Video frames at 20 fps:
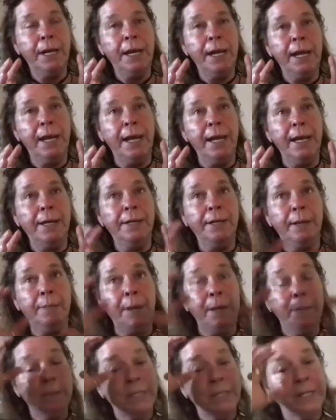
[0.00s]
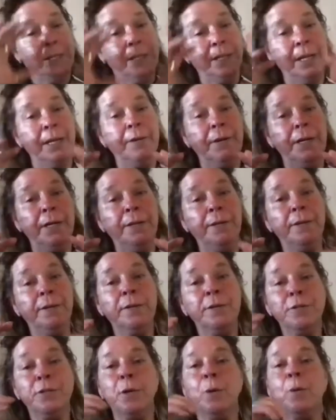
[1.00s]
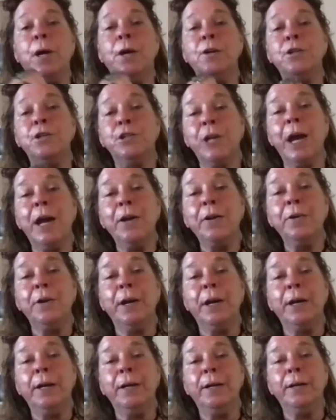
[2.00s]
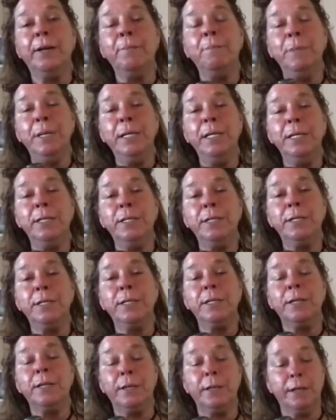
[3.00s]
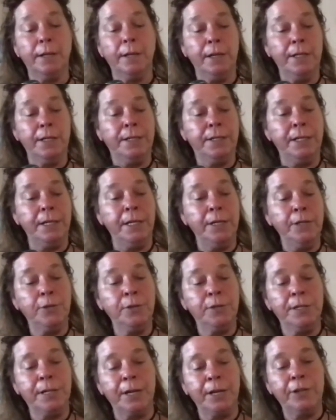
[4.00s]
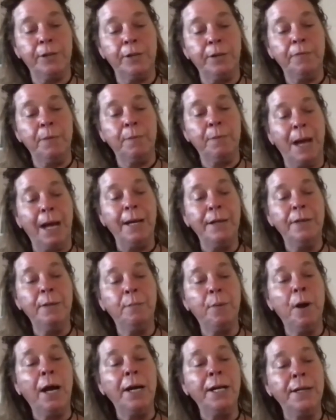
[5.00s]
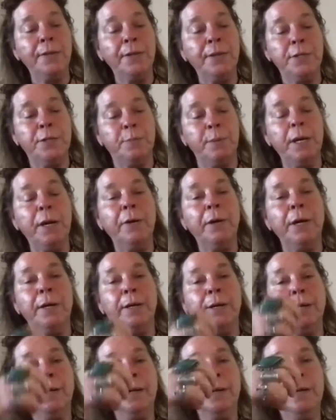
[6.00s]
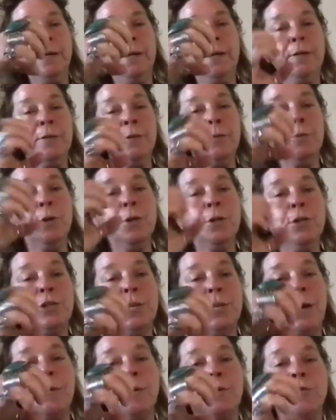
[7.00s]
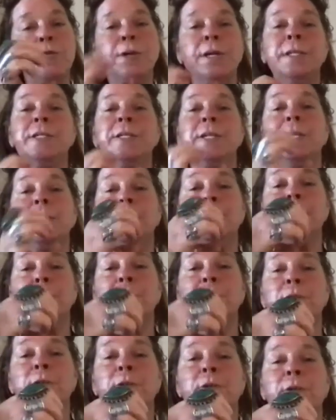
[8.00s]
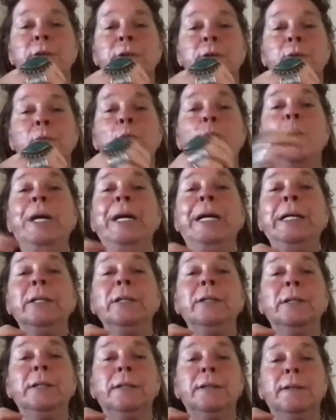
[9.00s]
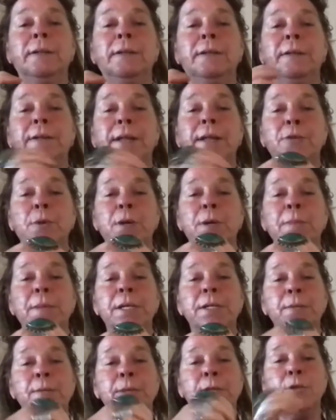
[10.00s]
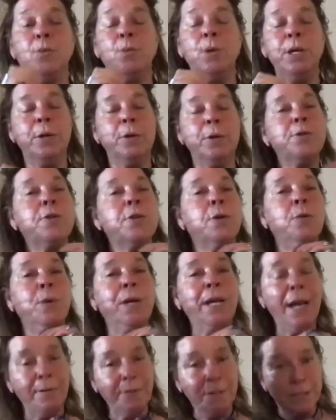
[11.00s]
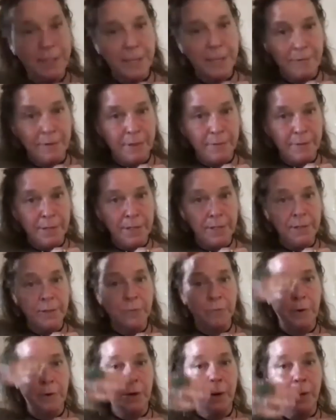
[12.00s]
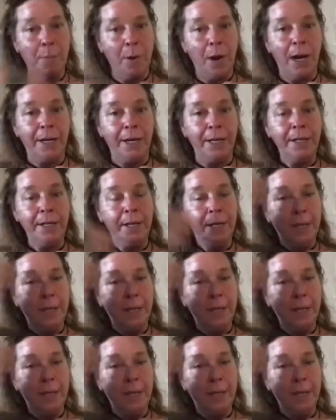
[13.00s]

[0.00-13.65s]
and am able to clear it so a chakra means it's the intersection of the mind the body and the spirit the word chakra translates as wheel that's what it means it means wheel so we have seven of these throughout our body